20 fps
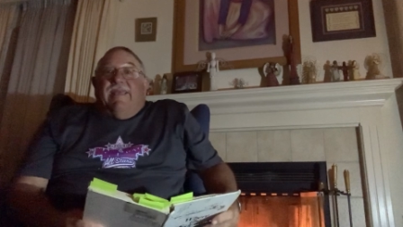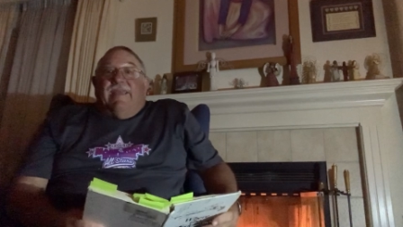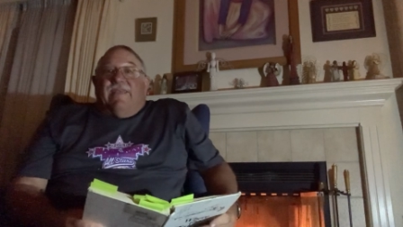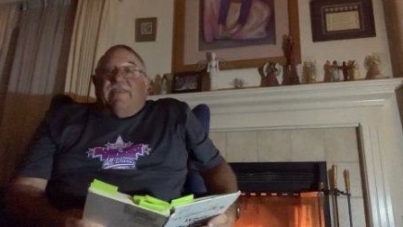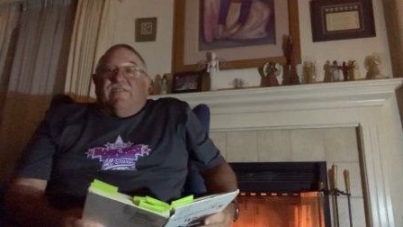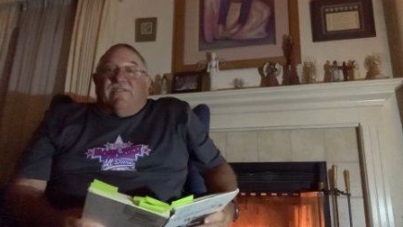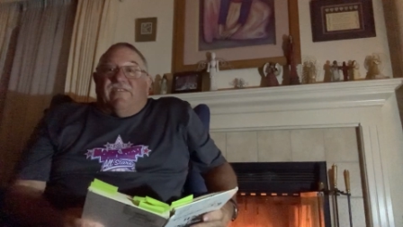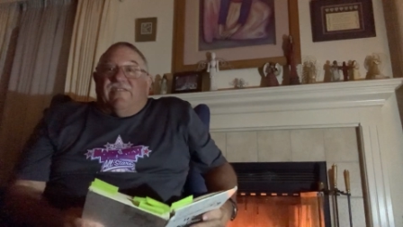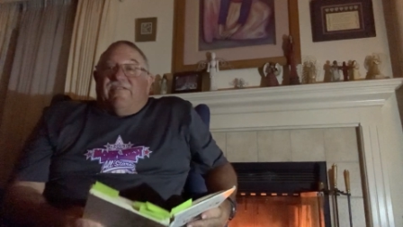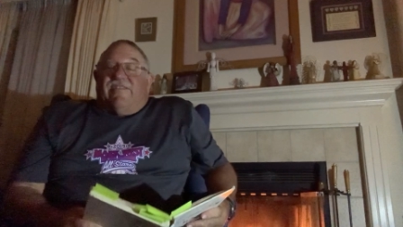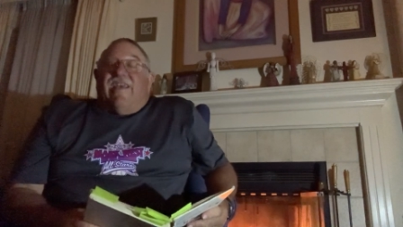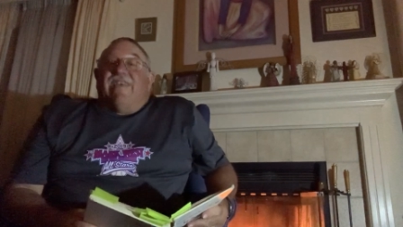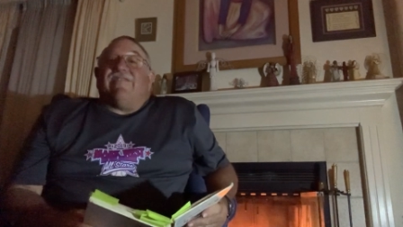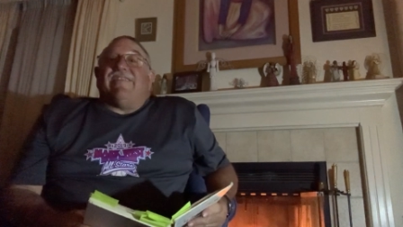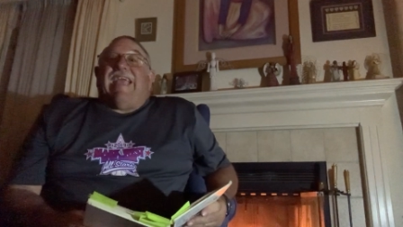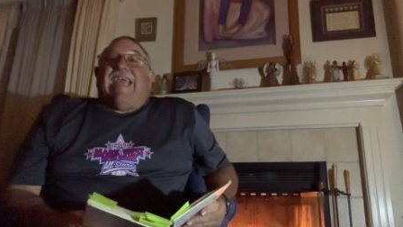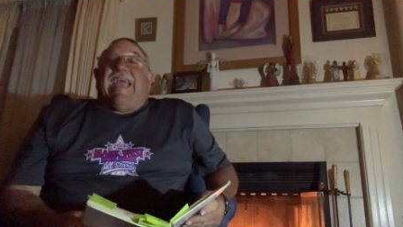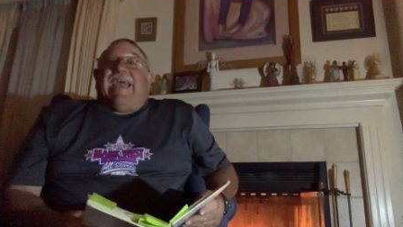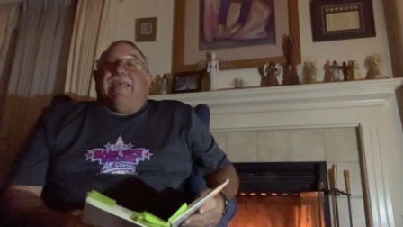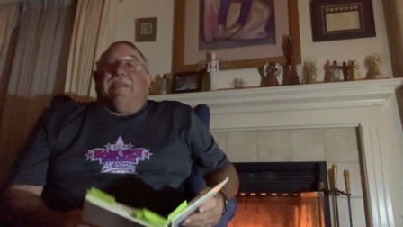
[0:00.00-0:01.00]
because this
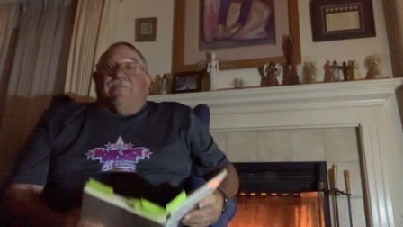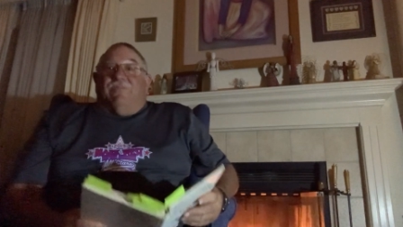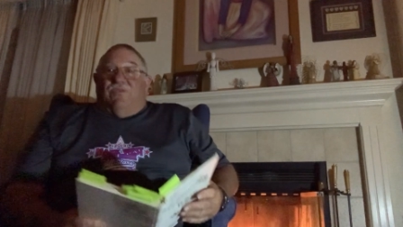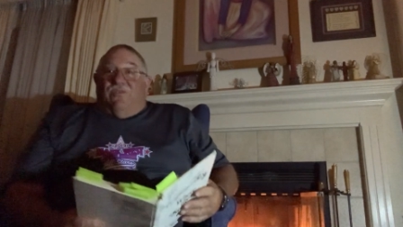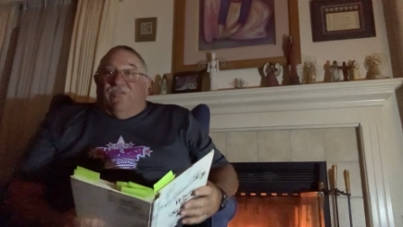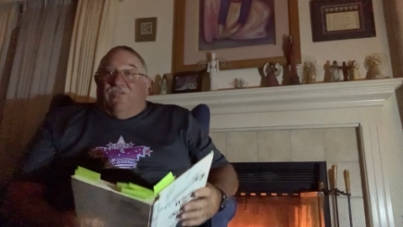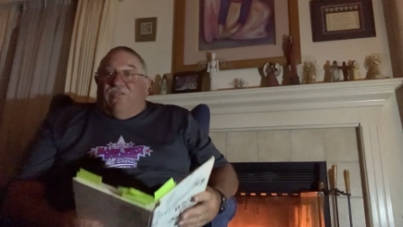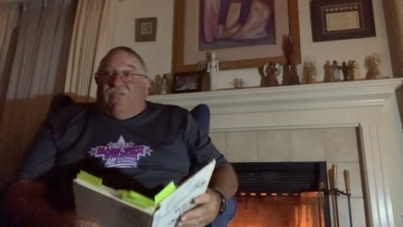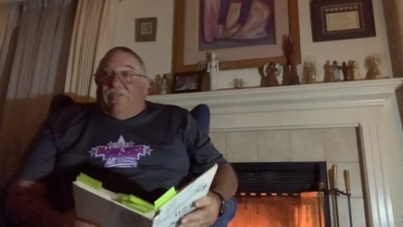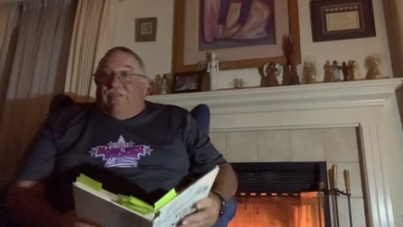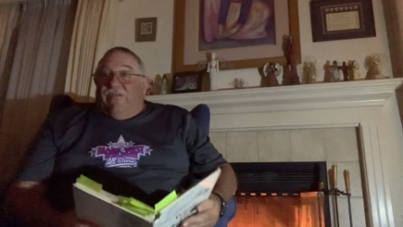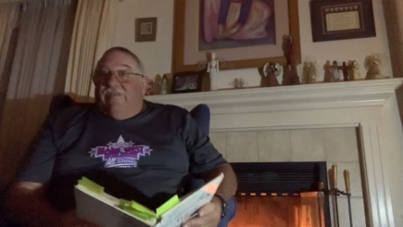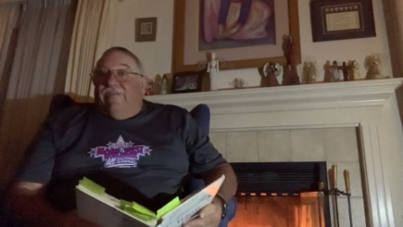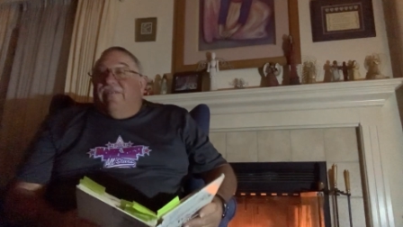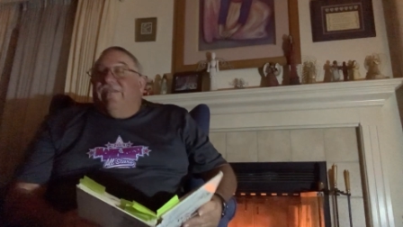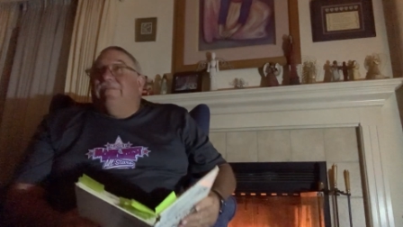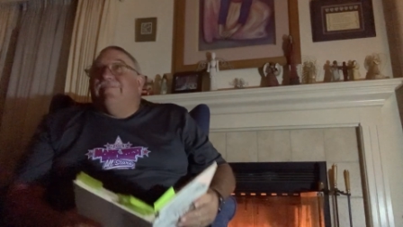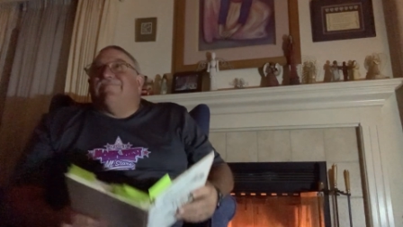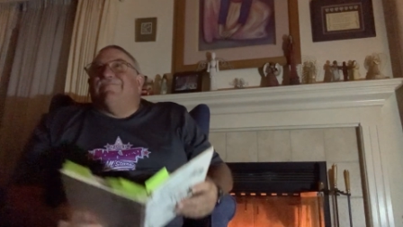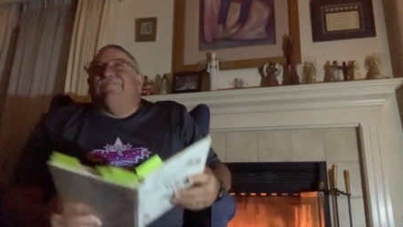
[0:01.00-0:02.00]
has animal,
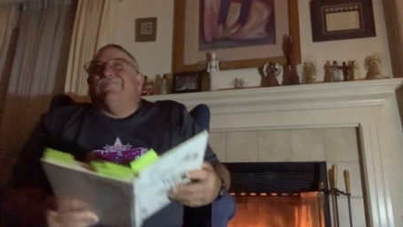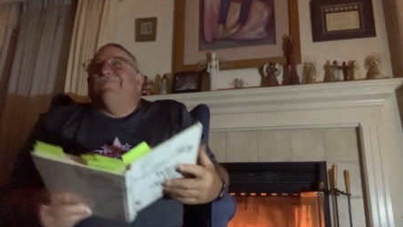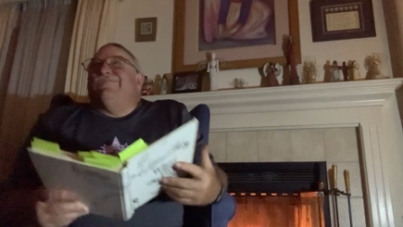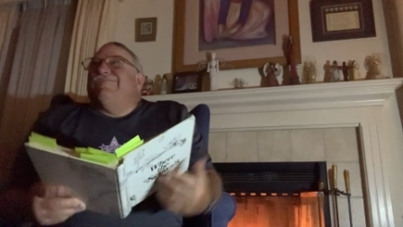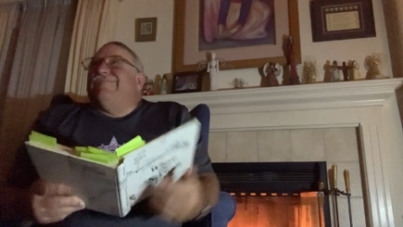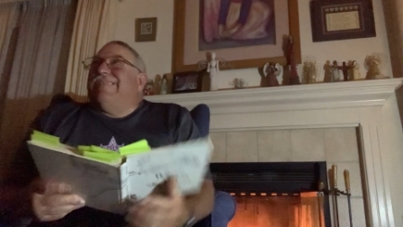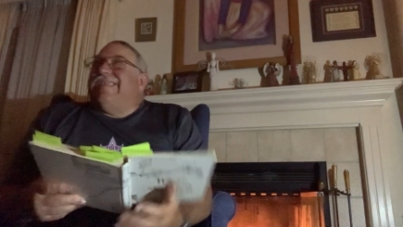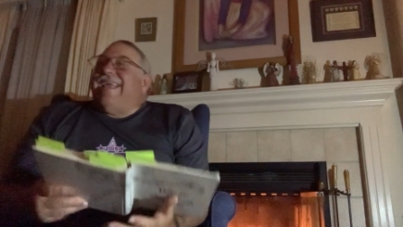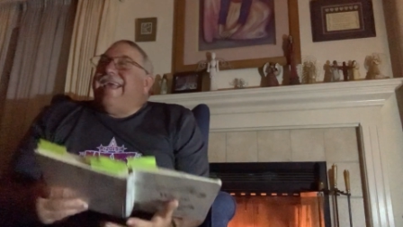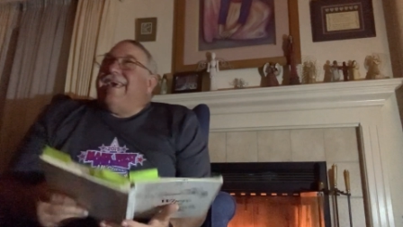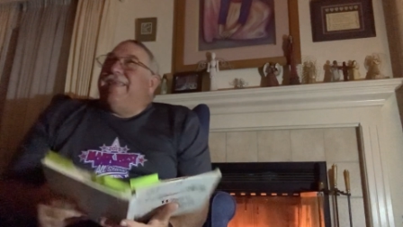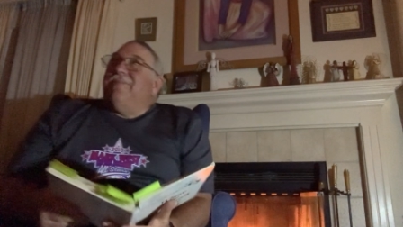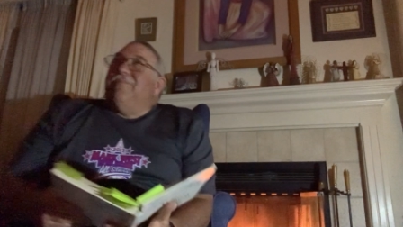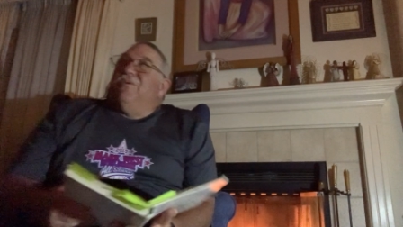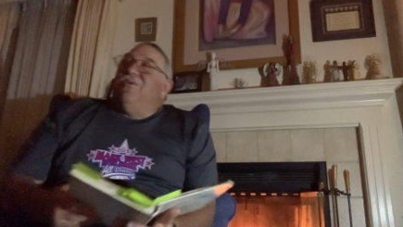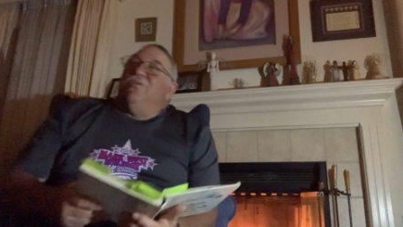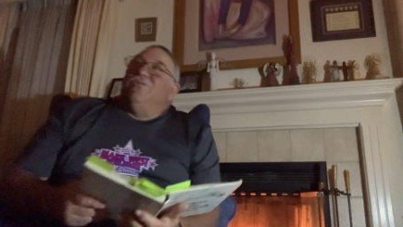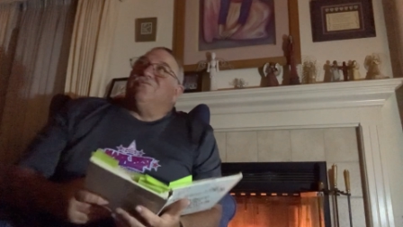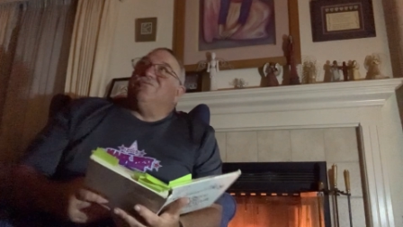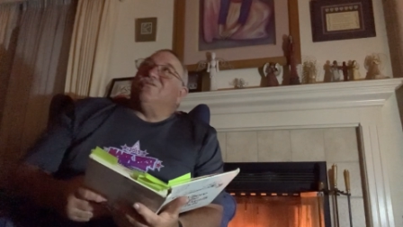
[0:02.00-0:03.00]

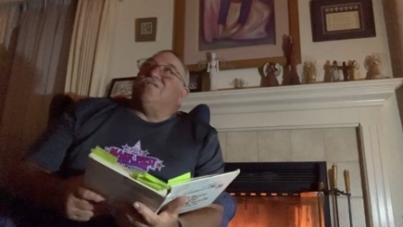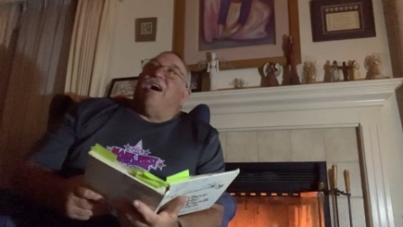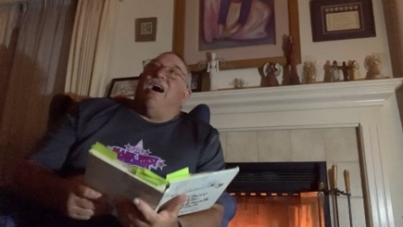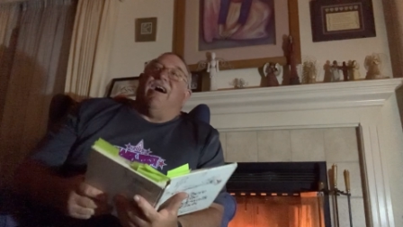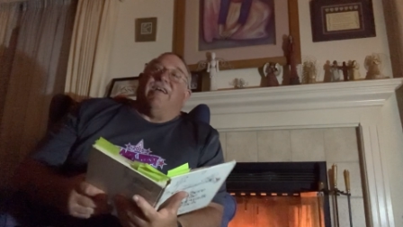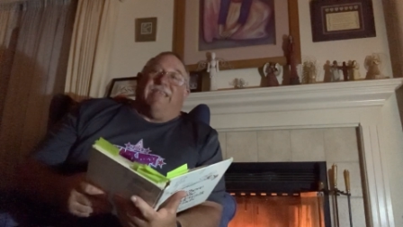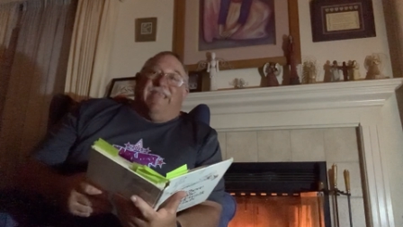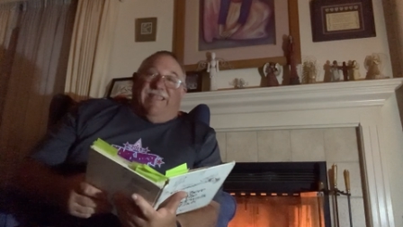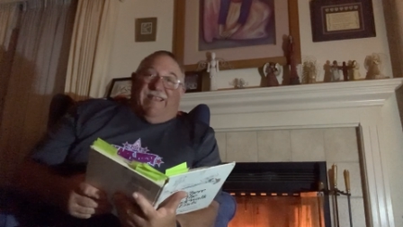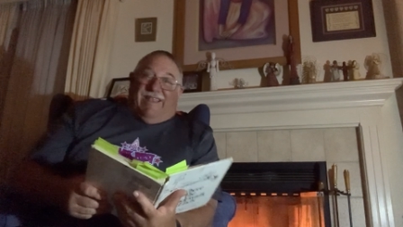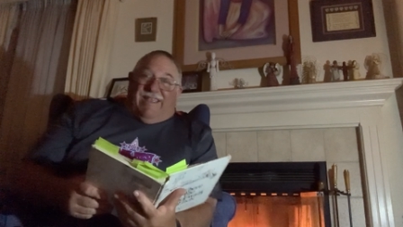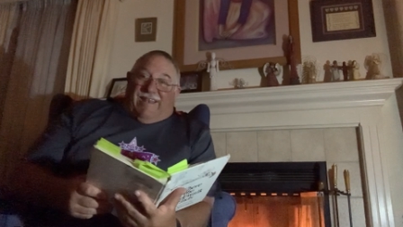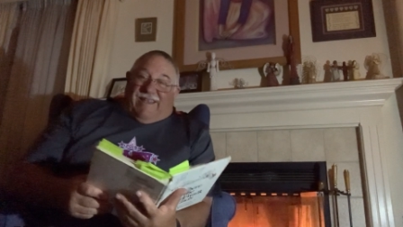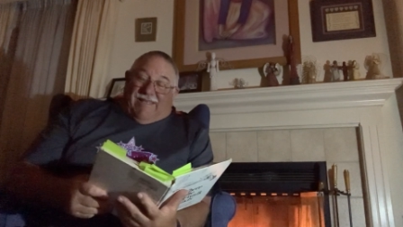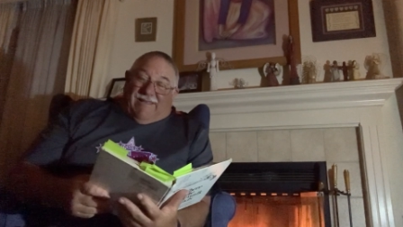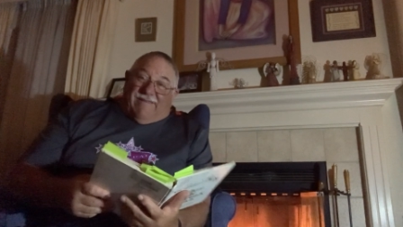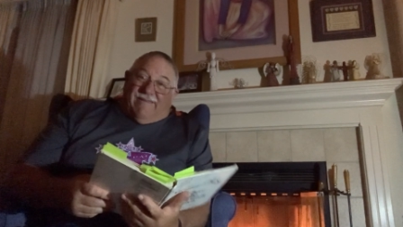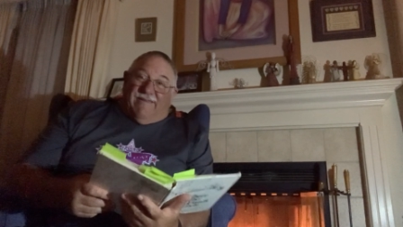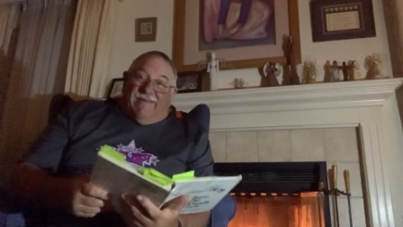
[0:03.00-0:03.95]
animal talking in it.